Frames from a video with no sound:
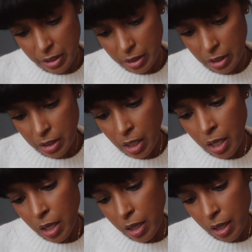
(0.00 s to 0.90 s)
this?
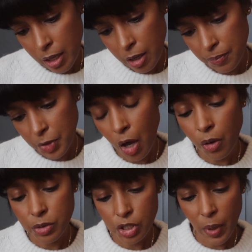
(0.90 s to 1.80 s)

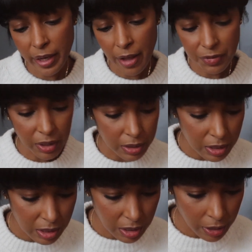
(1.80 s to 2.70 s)
So I got the
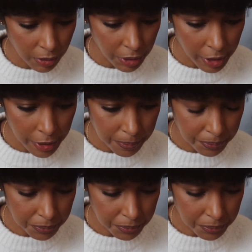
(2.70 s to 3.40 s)
concealer.